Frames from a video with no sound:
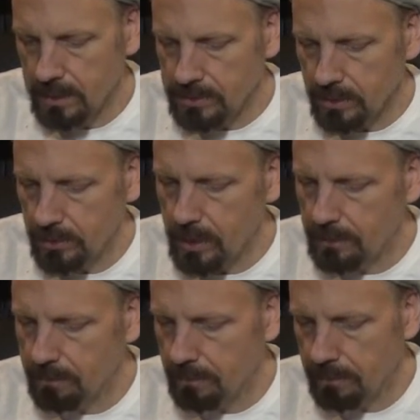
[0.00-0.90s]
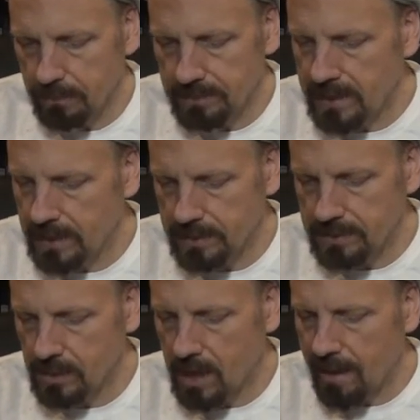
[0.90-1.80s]
So you can take
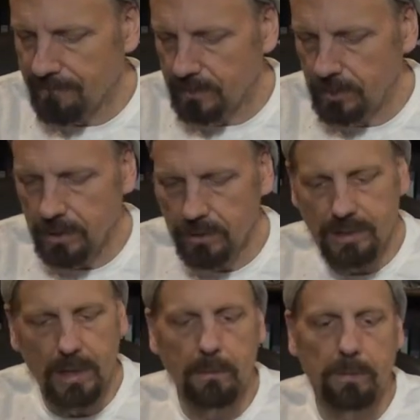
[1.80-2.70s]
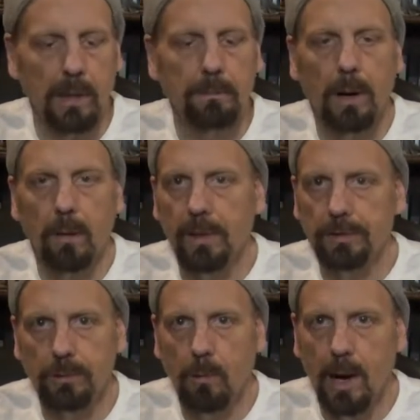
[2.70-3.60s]
this off and you can use any blood bulb
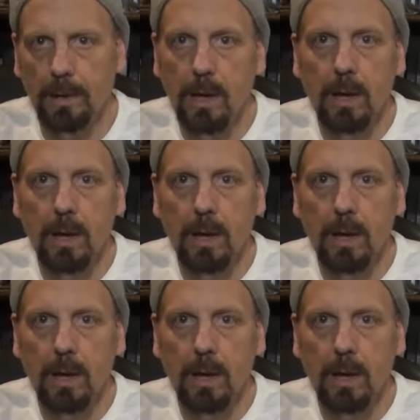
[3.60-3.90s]
that you want.